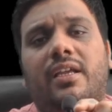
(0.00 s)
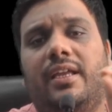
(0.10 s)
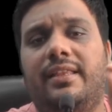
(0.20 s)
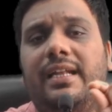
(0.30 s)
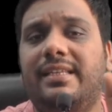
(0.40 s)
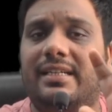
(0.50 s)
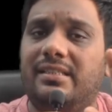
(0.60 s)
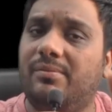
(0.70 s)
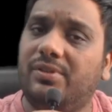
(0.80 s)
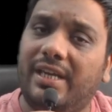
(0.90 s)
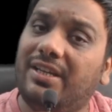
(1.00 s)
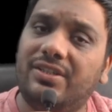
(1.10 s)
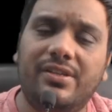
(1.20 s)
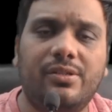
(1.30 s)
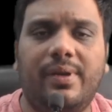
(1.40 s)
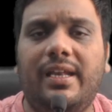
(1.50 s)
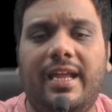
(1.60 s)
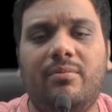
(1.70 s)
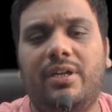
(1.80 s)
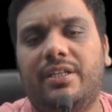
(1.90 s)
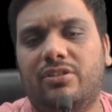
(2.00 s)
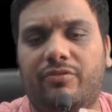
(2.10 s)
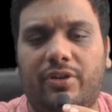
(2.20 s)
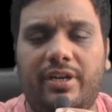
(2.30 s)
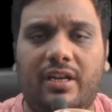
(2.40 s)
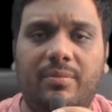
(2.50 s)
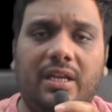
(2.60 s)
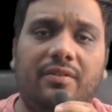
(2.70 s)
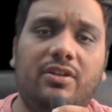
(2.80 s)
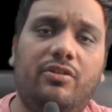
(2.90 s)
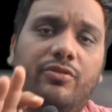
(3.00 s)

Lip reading: in that there are some sections where liabilities of auditor have been given.